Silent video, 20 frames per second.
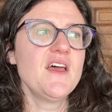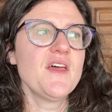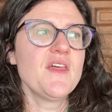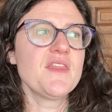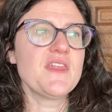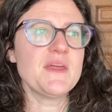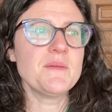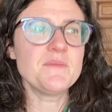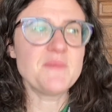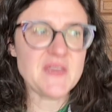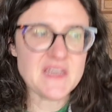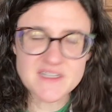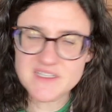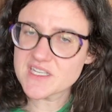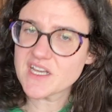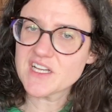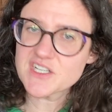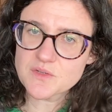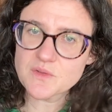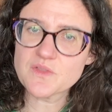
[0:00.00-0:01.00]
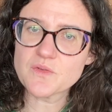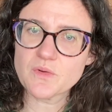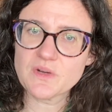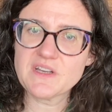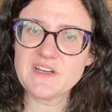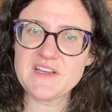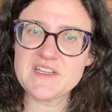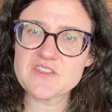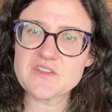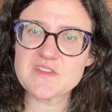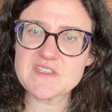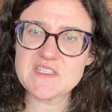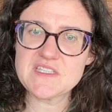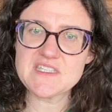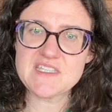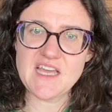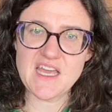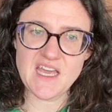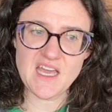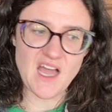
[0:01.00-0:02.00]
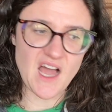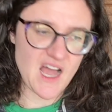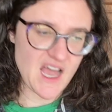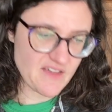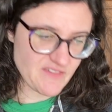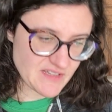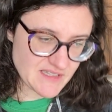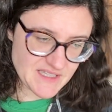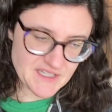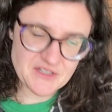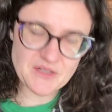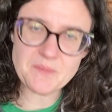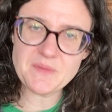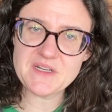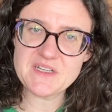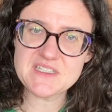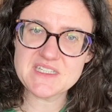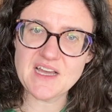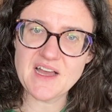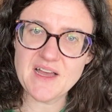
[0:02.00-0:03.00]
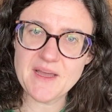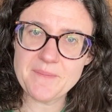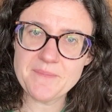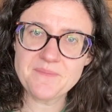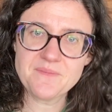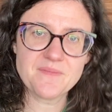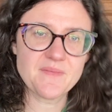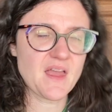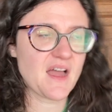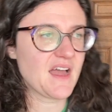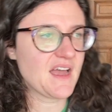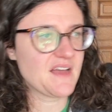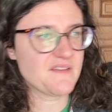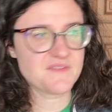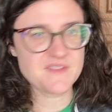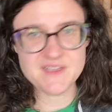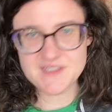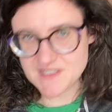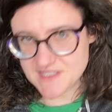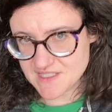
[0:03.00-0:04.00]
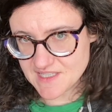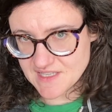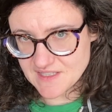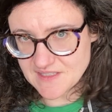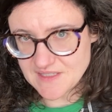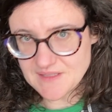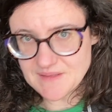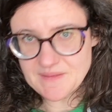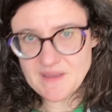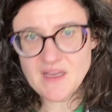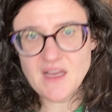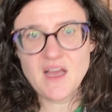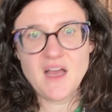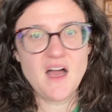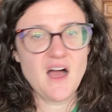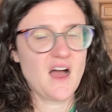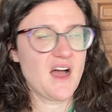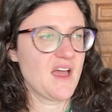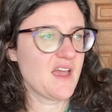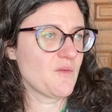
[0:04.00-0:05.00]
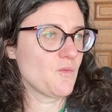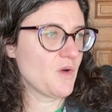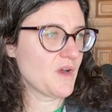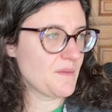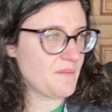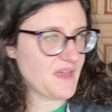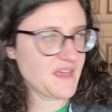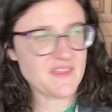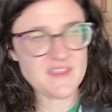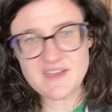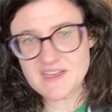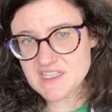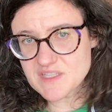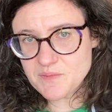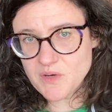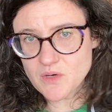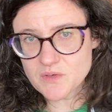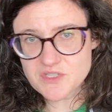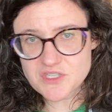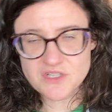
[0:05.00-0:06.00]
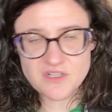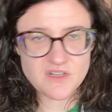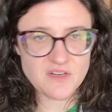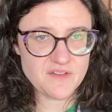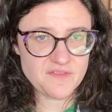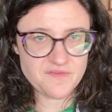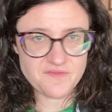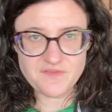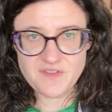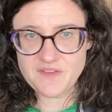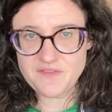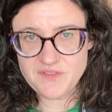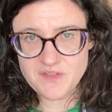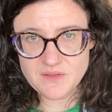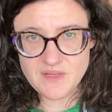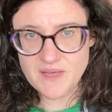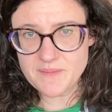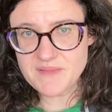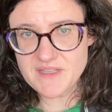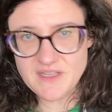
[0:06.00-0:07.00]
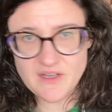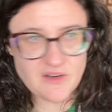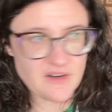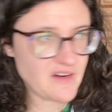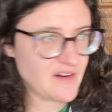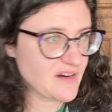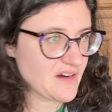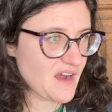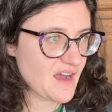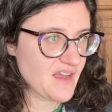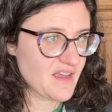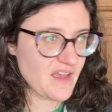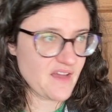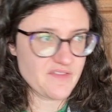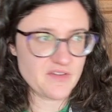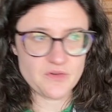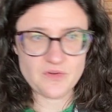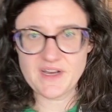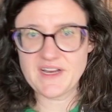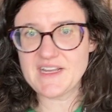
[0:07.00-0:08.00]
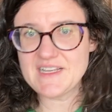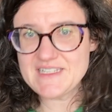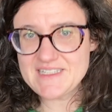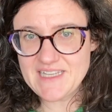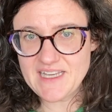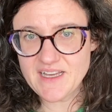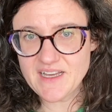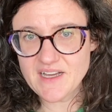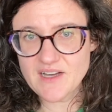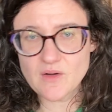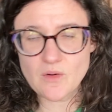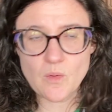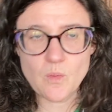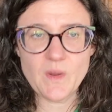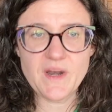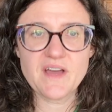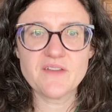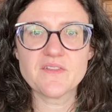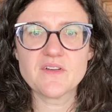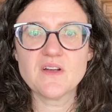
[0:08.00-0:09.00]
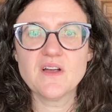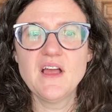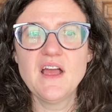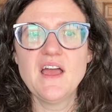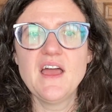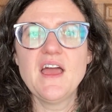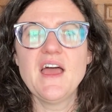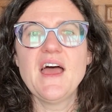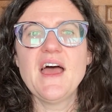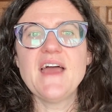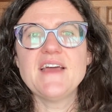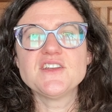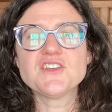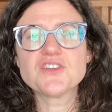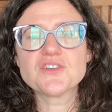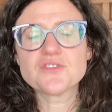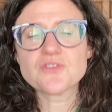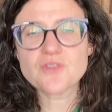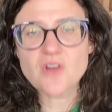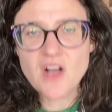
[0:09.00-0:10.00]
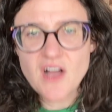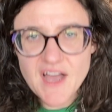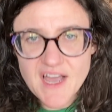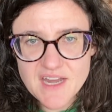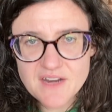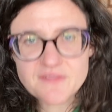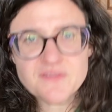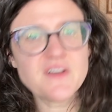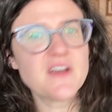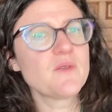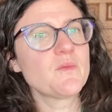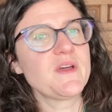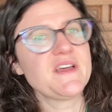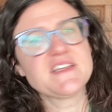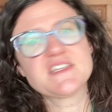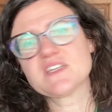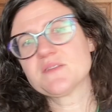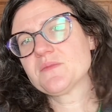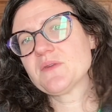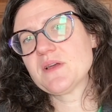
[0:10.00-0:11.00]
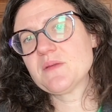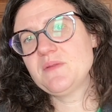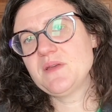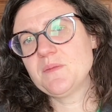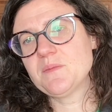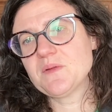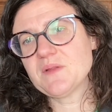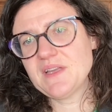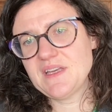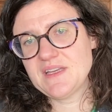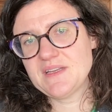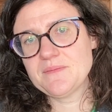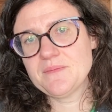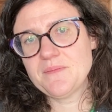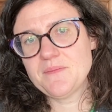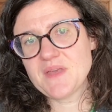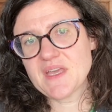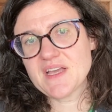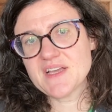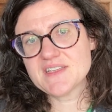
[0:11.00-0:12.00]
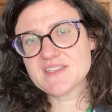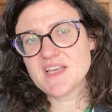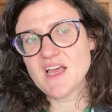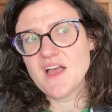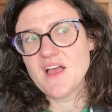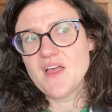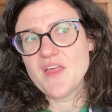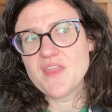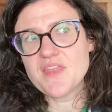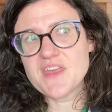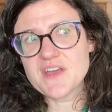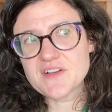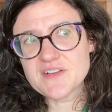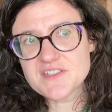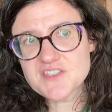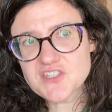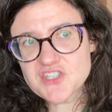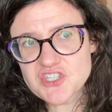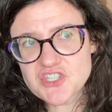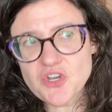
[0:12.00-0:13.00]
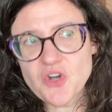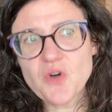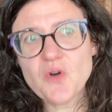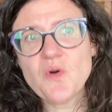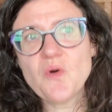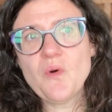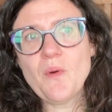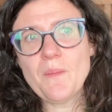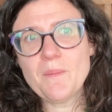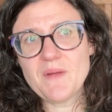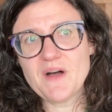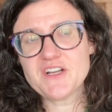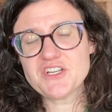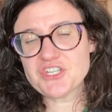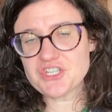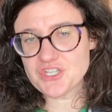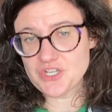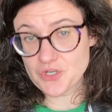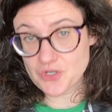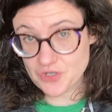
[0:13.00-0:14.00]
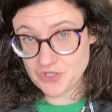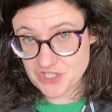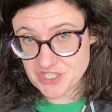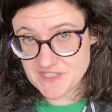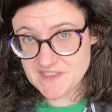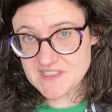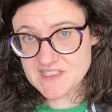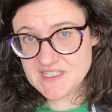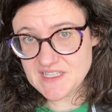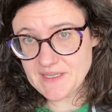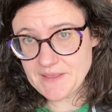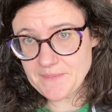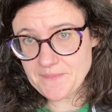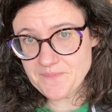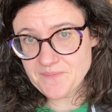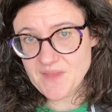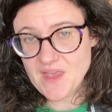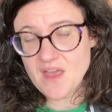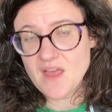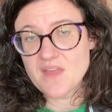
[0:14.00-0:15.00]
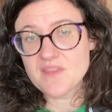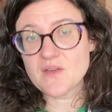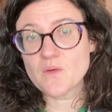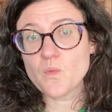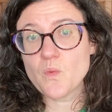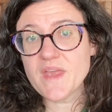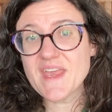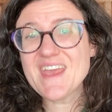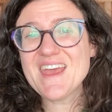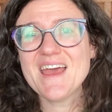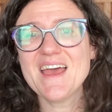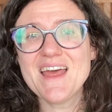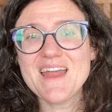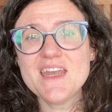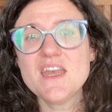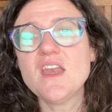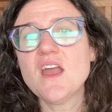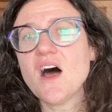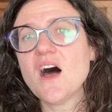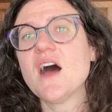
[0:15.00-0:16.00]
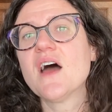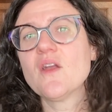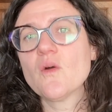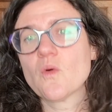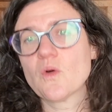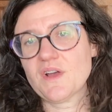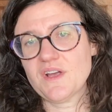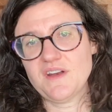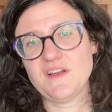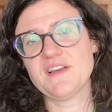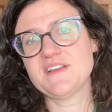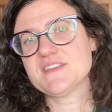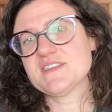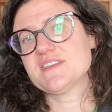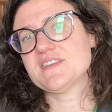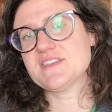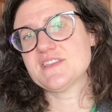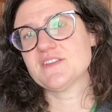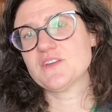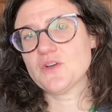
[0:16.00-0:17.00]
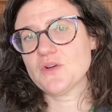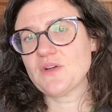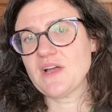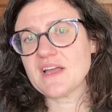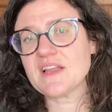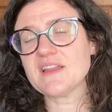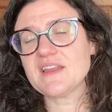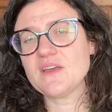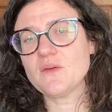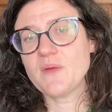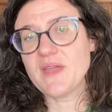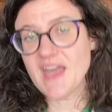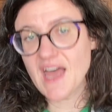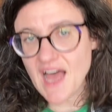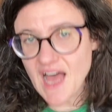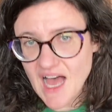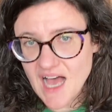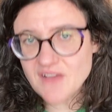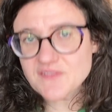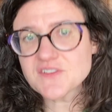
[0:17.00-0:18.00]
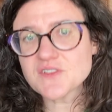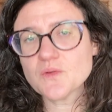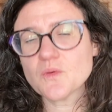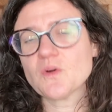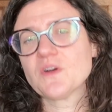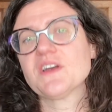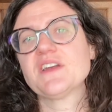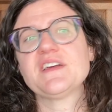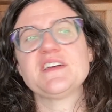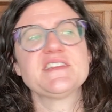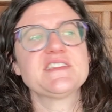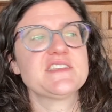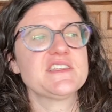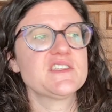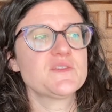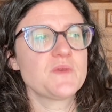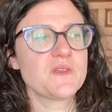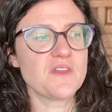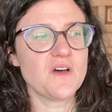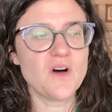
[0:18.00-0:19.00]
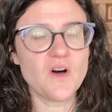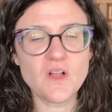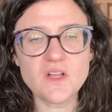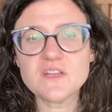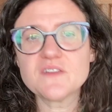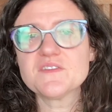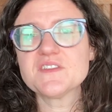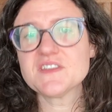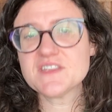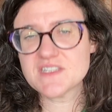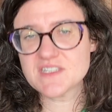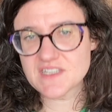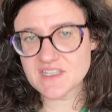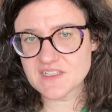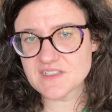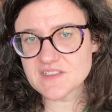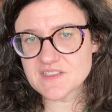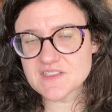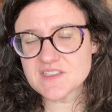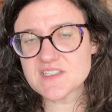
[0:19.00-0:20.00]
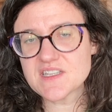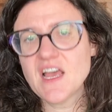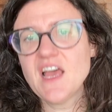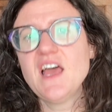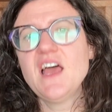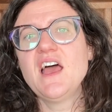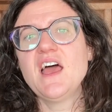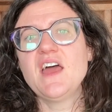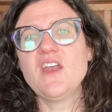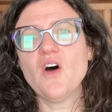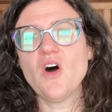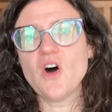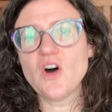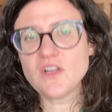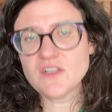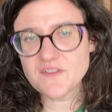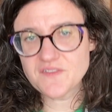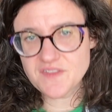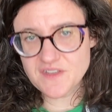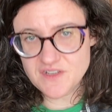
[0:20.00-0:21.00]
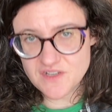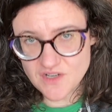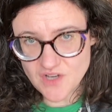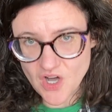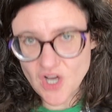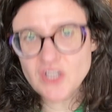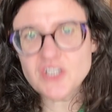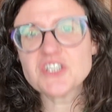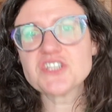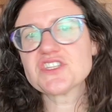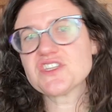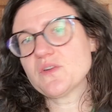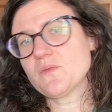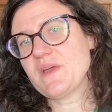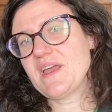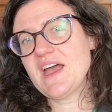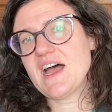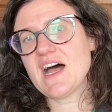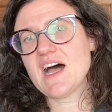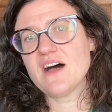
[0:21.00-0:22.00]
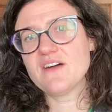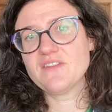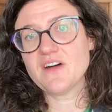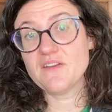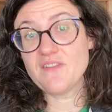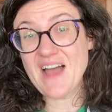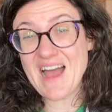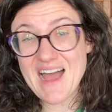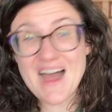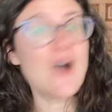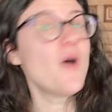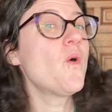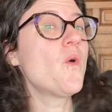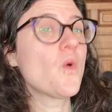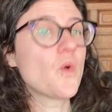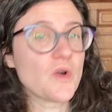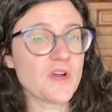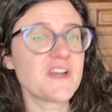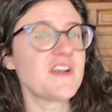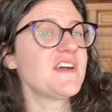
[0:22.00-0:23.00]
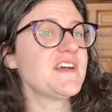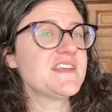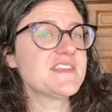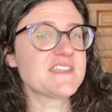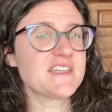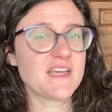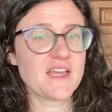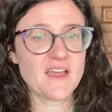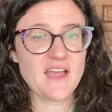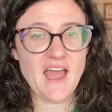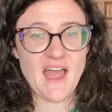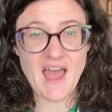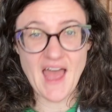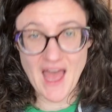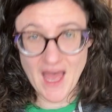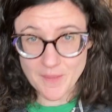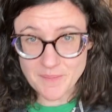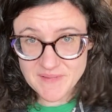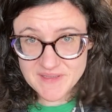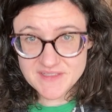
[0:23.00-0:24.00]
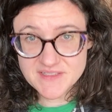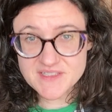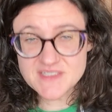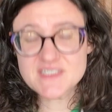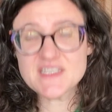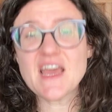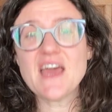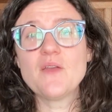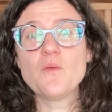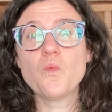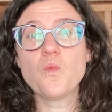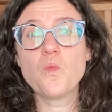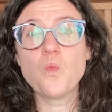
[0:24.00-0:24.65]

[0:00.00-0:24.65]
then be in touch with organizers and say, I have a little bit of time. I have this skill. I want to make the next poster if you let me, or I have a great idea or whatever. And try to find ways to bring people in because there is so much urgency that we cannot organize this incorrectly. We have to organize this with all of the skills and all of the knowledge that we have of how organizing happens and